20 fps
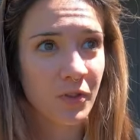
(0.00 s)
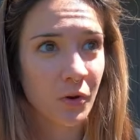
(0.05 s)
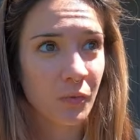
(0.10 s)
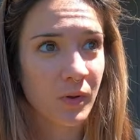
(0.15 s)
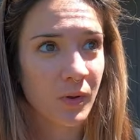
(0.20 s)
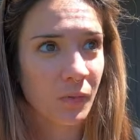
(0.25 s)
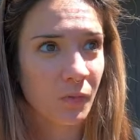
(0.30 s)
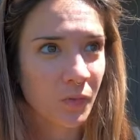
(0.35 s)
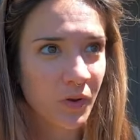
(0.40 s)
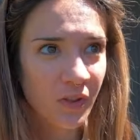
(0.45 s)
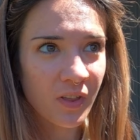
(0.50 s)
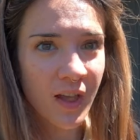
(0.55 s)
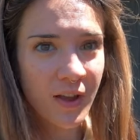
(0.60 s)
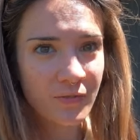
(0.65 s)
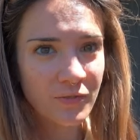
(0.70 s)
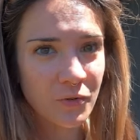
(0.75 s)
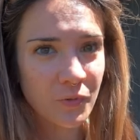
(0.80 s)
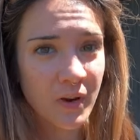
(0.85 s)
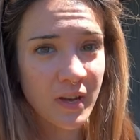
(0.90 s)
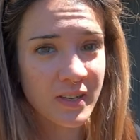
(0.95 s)
though we will
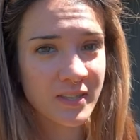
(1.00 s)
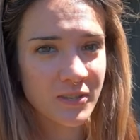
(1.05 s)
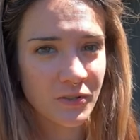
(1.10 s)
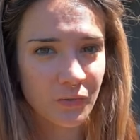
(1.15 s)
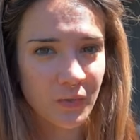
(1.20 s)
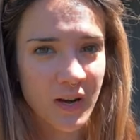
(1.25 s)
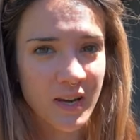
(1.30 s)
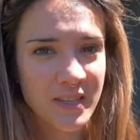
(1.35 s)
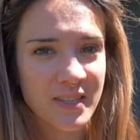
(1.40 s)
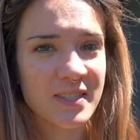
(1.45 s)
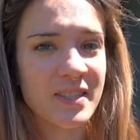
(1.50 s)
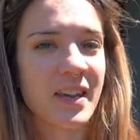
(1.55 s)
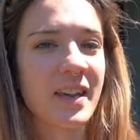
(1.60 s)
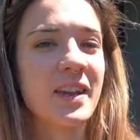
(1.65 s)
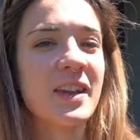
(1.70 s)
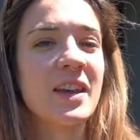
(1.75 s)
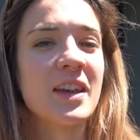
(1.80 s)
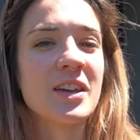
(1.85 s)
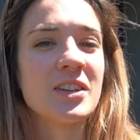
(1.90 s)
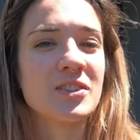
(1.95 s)
have to wait until race
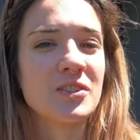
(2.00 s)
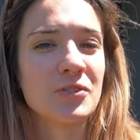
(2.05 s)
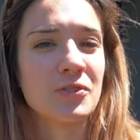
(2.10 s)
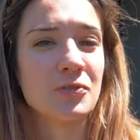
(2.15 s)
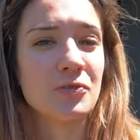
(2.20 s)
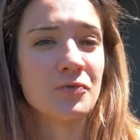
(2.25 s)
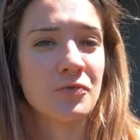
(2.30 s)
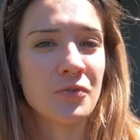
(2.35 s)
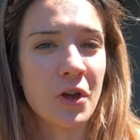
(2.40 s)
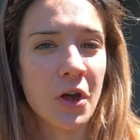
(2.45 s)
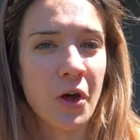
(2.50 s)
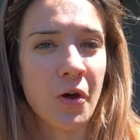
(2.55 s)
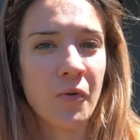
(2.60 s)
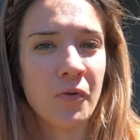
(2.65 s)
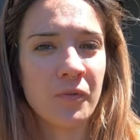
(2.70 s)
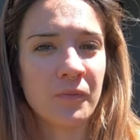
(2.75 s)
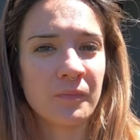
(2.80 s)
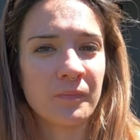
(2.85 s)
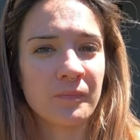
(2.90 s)
day to know.